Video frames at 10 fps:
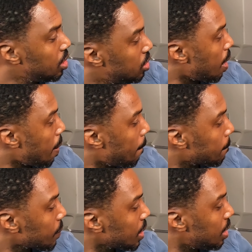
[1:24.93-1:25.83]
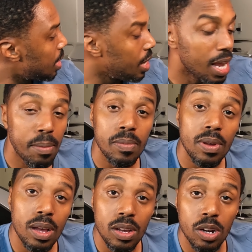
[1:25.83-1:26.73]
I am
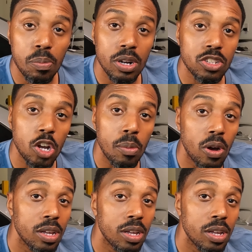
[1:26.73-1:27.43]
gonna put a turbo